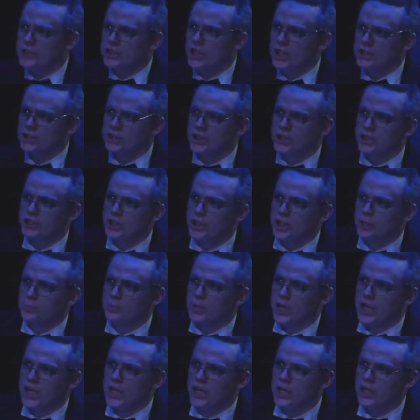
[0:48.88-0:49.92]
It's not just
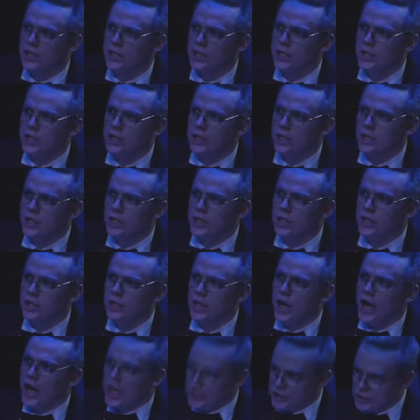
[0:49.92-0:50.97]
your plane.
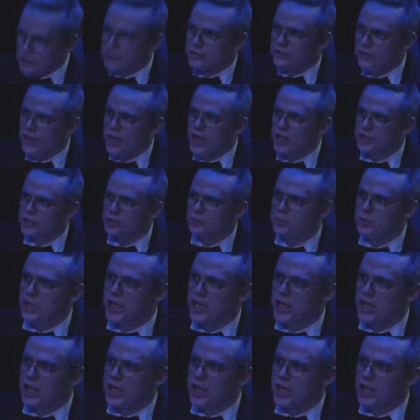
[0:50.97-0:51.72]
It's your father's